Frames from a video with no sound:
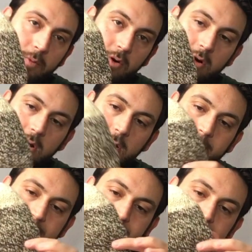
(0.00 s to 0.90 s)

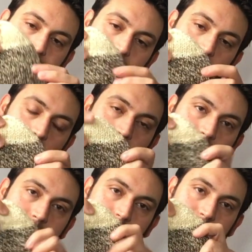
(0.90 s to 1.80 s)
more
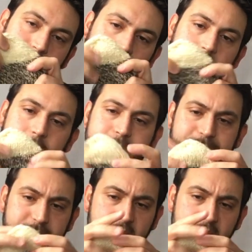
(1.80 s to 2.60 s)
width here.